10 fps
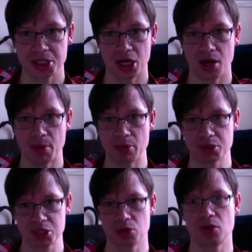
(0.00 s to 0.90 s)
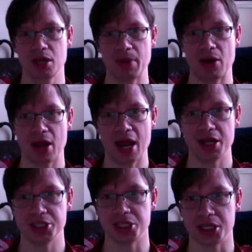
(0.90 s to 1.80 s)
I was talking about
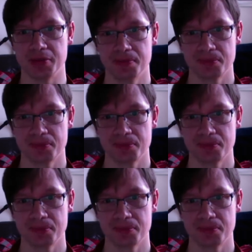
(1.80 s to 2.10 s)
energy,